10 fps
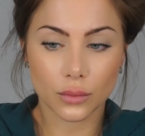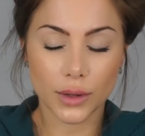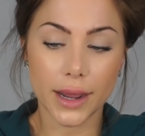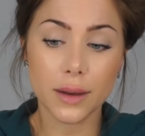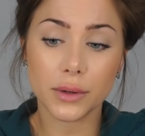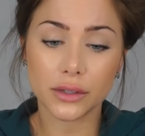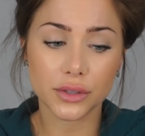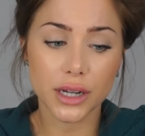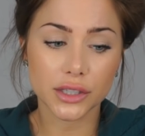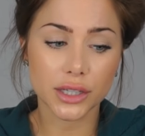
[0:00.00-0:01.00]
When I had breast
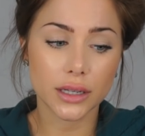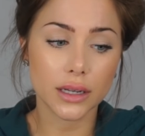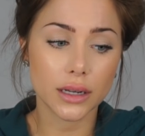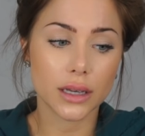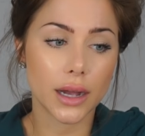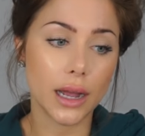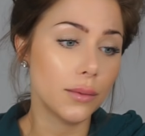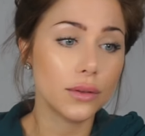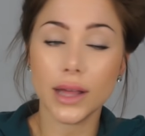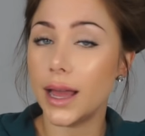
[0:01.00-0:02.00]
reduction, I
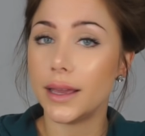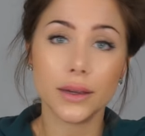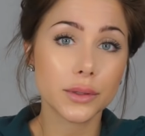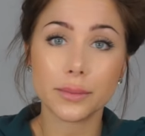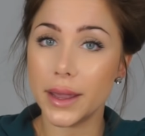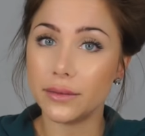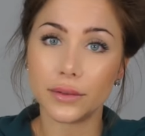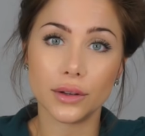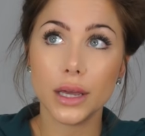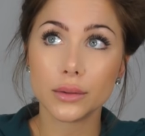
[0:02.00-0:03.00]
won't lie, it was
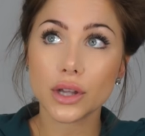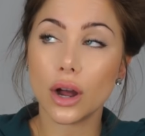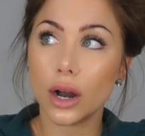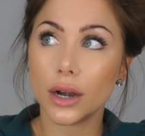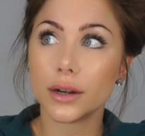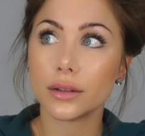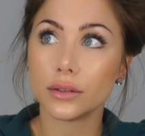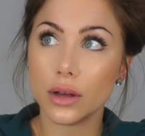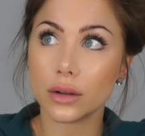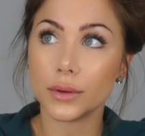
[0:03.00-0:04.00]
painful. It was a hard,
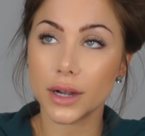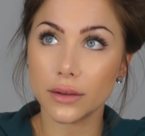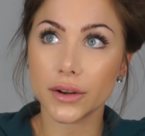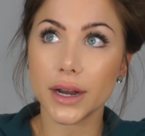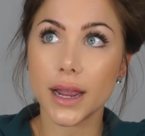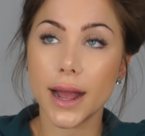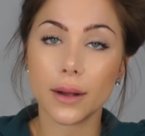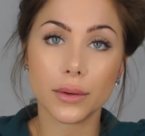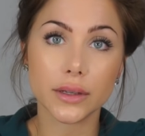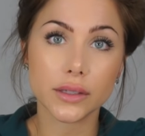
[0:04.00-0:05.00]
long recovery.
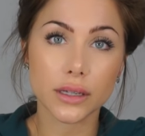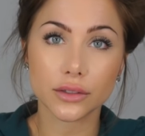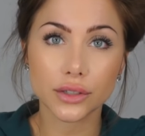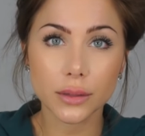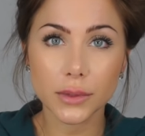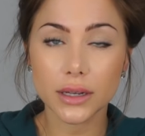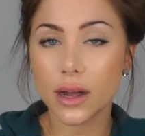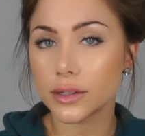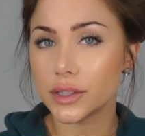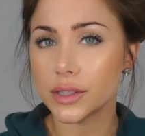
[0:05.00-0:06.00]
I was extremely
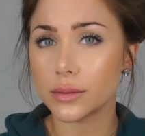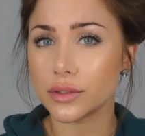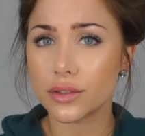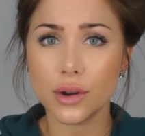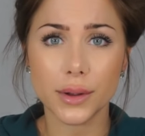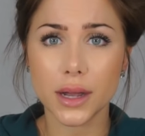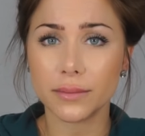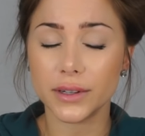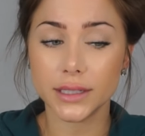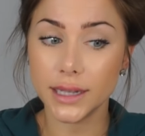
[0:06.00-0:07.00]
nauseous. I was throwing
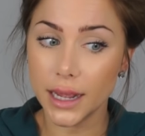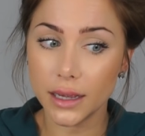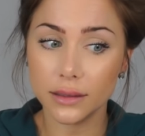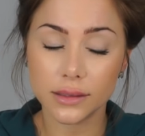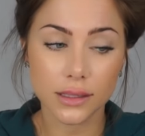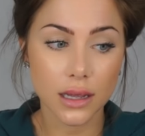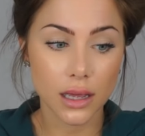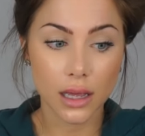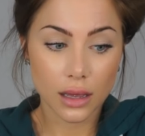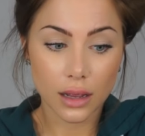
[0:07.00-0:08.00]
up for days.
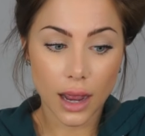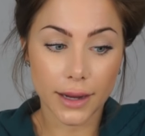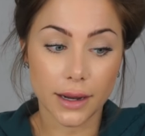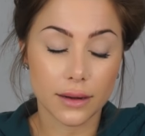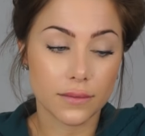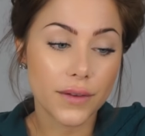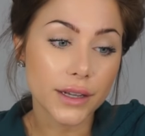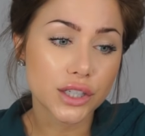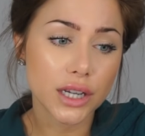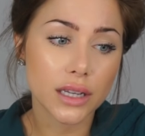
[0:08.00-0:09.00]
I got an
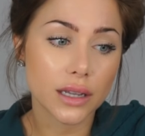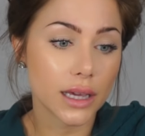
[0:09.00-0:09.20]
infection.